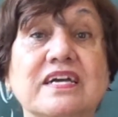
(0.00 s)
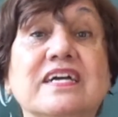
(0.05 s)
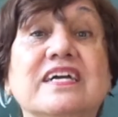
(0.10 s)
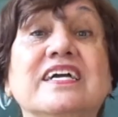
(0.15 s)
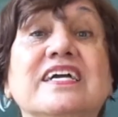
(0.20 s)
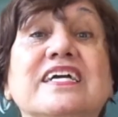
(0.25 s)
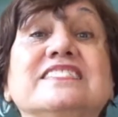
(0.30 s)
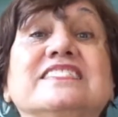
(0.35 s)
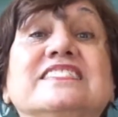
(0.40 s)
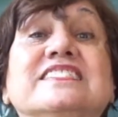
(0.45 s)

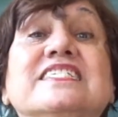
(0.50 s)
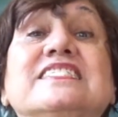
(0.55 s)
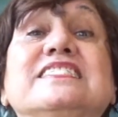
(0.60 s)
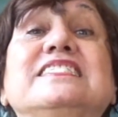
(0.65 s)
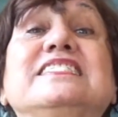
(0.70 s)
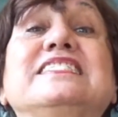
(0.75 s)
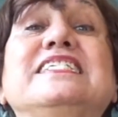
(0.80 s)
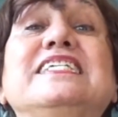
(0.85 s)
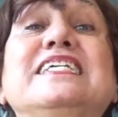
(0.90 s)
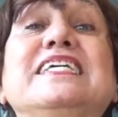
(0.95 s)
It's the
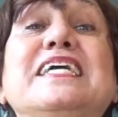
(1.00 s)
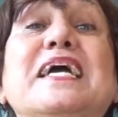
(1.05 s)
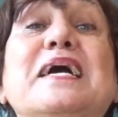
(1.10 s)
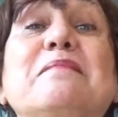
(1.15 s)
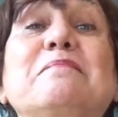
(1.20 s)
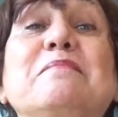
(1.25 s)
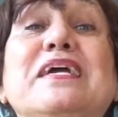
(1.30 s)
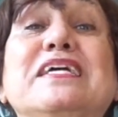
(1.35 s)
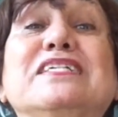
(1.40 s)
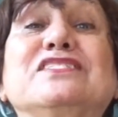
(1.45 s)

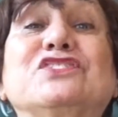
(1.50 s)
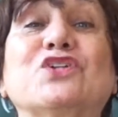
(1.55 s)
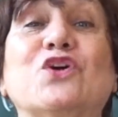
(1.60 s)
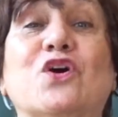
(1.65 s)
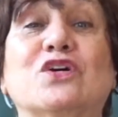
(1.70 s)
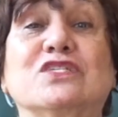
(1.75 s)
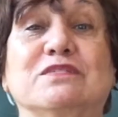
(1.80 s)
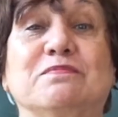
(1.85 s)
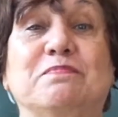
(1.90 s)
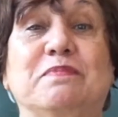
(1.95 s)
TMH
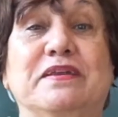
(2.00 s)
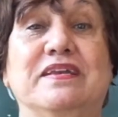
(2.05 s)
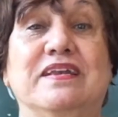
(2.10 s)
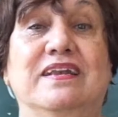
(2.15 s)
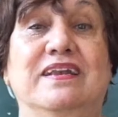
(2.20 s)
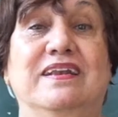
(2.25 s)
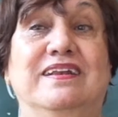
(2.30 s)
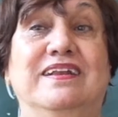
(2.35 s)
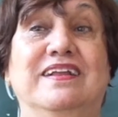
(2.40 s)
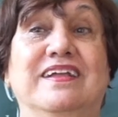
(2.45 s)
hospital.
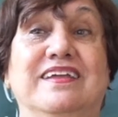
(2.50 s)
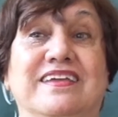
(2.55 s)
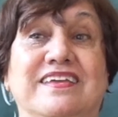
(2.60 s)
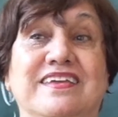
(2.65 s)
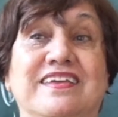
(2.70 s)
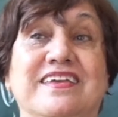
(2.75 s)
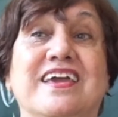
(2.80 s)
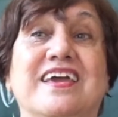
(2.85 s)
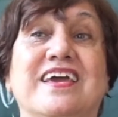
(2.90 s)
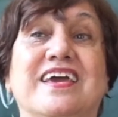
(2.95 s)

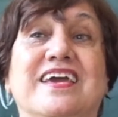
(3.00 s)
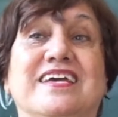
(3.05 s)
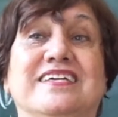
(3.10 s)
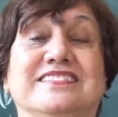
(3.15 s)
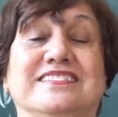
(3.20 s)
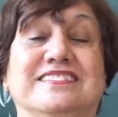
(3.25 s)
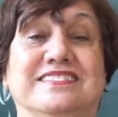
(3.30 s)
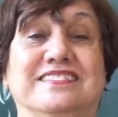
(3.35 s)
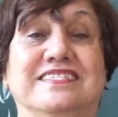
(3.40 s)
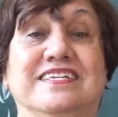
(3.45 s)

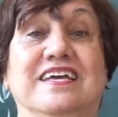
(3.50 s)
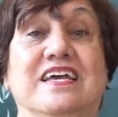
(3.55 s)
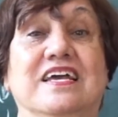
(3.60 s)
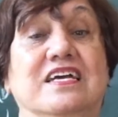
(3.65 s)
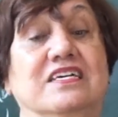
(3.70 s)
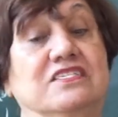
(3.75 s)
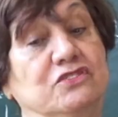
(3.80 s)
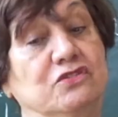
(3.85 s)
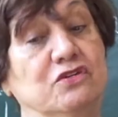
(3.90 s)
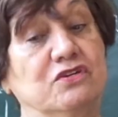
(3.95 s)
Yes.
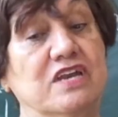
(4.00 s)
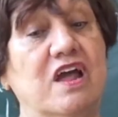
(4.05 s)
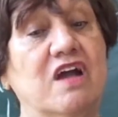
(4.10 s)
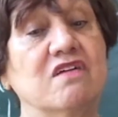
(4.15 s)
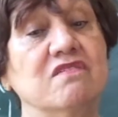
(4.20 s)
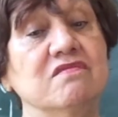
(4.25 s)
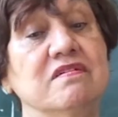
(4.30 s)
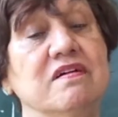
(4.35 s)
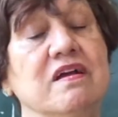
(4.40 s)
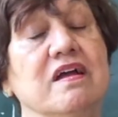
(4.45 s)
So
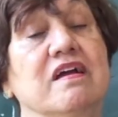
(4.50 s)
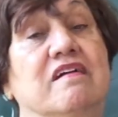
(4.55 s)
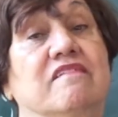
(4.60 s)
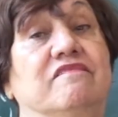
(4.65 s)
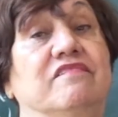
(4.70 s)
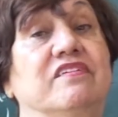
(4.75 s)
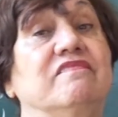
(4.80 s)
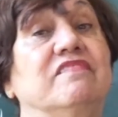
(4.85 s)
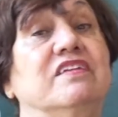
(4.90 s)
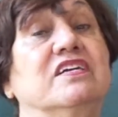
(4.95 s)
now
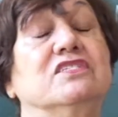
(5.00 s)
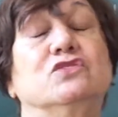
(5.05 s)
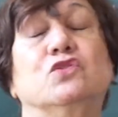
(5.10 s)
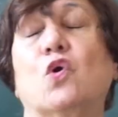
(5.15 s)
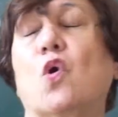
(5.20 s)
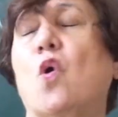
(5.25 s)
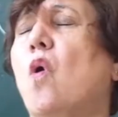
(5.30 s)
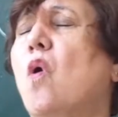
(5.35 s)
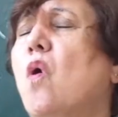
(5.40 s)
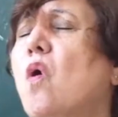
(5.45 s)
we've learned
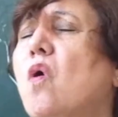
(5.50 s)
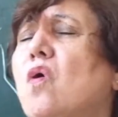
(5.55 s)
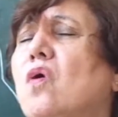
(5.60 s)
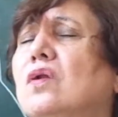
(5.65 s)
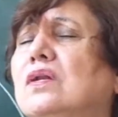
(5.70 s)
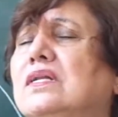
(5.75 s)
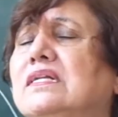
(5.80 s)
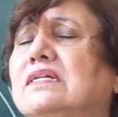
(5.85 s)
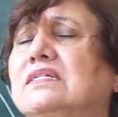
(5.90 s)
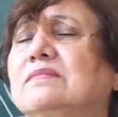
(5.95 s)

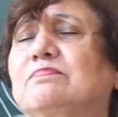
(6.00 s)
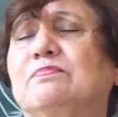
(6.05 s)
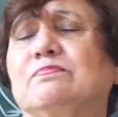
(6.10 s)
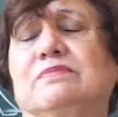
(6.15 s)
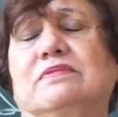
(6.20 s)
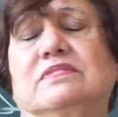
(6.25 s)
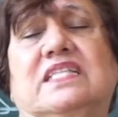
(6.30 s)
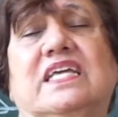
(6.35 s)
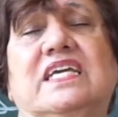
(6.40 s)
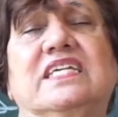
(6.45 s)
all the
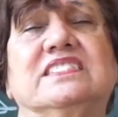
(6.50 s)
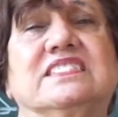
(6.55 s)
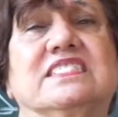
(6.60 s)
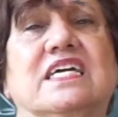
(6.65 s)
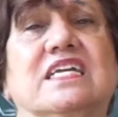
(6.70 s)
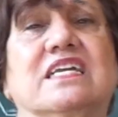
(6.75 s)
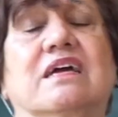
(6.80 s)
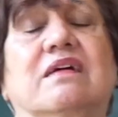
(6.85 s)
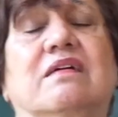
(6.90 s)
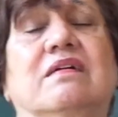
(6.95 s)
things
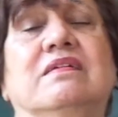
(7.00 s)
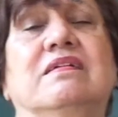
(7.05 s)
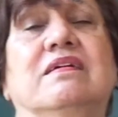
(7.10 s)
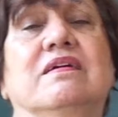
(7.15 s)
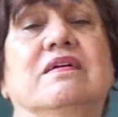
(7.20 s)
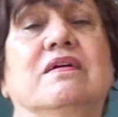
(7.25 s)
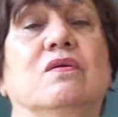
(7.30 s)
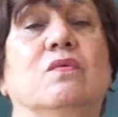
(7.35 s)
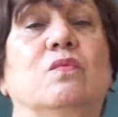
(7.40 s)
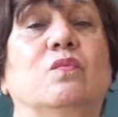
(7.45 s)
that are
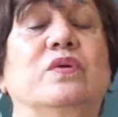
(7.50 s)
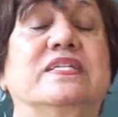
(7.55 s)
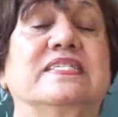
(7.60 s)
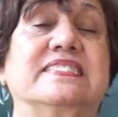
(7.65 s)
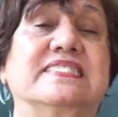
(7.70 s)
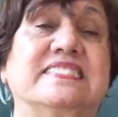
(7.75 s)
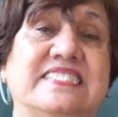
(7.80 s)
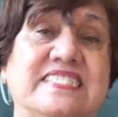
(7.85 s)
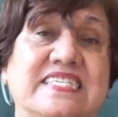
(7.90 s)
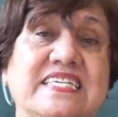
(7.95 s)
with
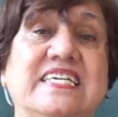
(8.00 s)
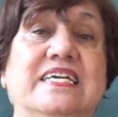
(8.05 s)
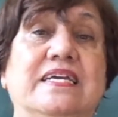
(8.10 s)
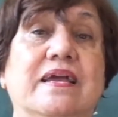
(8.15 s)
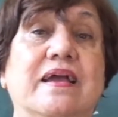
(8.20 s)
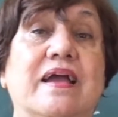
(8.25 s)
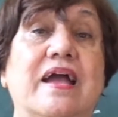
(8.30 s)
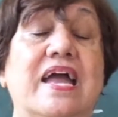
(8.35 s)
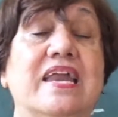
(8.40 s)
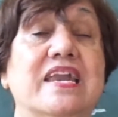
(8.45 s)
T,
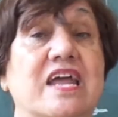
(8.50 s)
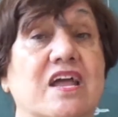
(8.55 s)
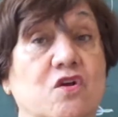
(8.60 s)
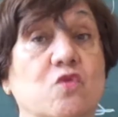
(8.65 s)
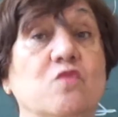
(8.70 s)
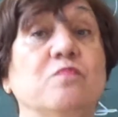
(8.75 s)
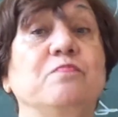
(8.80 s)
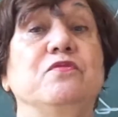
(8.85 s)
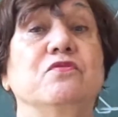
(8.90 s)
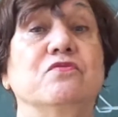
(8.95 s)
and I
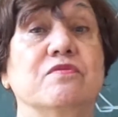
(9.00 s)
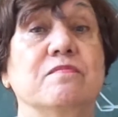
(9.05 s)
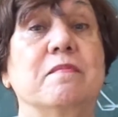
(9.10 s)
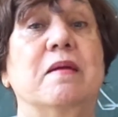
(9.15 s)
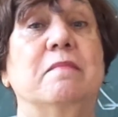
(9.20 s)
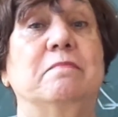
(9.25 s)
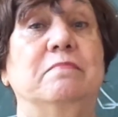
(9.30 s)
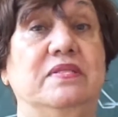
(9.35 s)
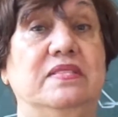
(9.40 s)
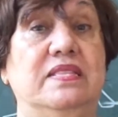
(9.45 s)
hope you
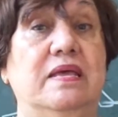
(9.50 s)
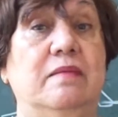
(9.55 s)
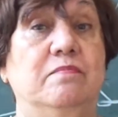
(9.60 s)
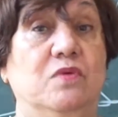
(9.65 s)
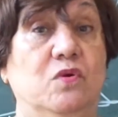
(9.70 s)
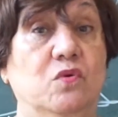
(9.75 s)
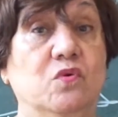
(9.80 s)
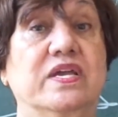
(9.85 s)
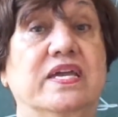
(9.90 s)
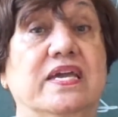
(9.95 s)
remember them.
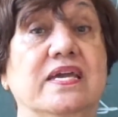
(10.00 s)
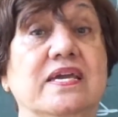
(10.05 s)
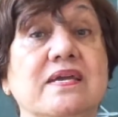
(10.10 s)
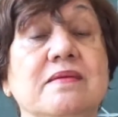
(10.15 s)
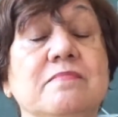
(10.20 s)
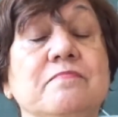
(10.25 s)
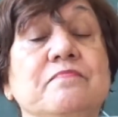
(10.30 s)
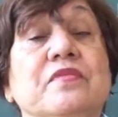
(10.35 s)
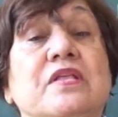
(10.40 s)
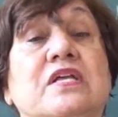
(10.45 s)
Okay?
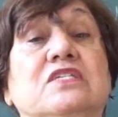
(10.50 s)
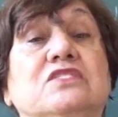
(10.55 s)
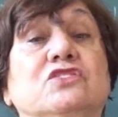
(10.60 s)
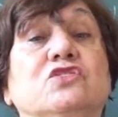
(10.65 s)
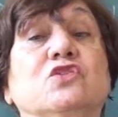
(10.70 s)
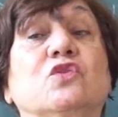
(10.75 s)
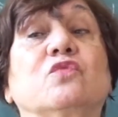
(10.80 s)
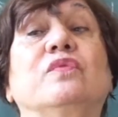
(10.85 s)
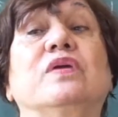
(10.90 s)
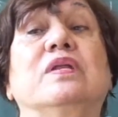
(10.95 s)

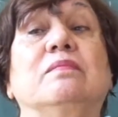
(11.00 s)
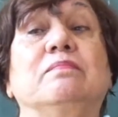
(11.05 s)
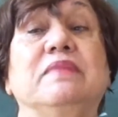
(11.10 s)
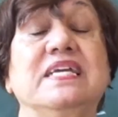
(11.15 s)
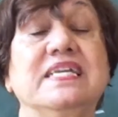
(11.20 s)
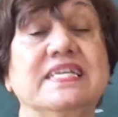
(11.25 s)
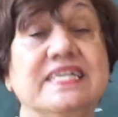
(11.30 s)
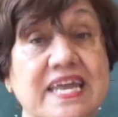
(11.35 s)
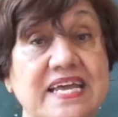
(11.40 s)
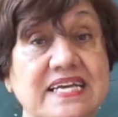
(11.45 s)
So we'll
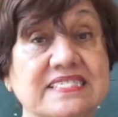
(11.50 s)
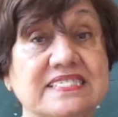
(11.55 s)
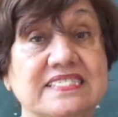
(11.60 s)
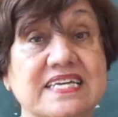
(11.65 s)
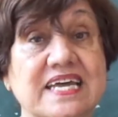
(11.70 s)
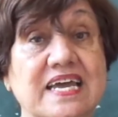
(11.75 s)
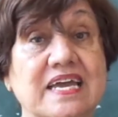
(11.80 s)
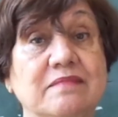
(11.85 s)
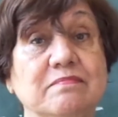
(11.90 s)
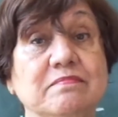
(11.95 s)
meet next
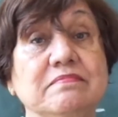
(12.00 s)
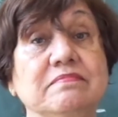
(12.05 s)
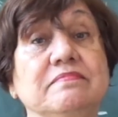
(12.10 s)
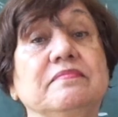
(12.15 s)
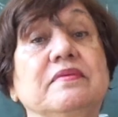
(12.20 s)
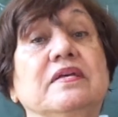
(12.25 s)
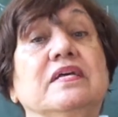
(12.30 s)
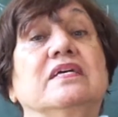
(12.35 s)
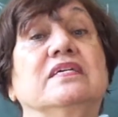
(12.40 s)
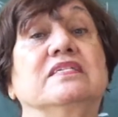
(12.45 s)
time.
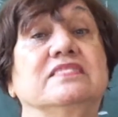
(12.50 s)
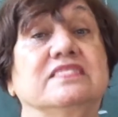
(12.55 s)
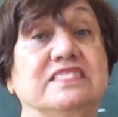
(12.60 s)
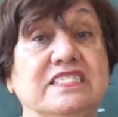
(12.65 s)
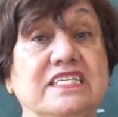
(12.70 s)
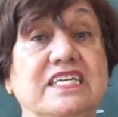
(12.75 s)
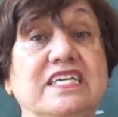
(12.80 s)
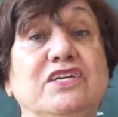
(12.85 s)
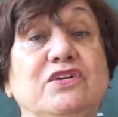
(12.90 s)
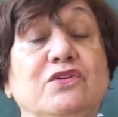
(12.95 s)

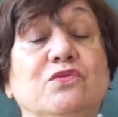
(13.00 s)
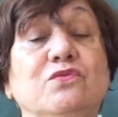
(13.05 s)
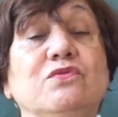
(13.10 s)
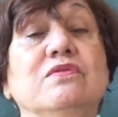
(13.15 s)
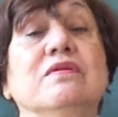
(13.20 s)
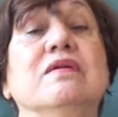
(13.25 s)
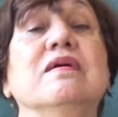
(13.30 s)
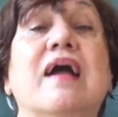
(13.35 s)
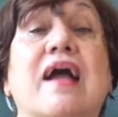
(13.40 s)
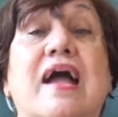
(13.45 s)
See you
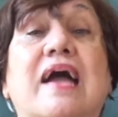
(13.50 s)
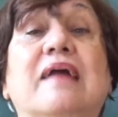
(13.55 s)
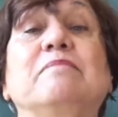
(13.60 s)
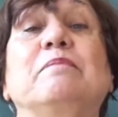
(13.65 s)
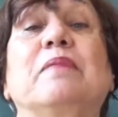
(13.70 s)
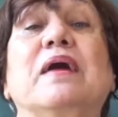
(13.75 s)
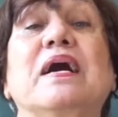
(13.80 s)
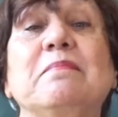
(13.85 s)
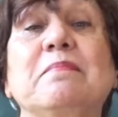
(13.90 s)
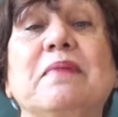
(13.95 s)
and
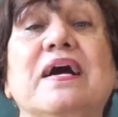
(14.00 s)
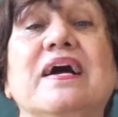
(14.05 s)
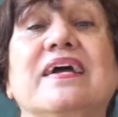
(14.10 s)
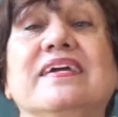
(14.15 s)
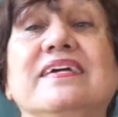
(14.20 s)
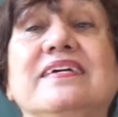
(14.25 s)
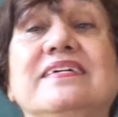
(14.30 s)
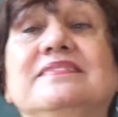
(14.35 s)
bye-bye.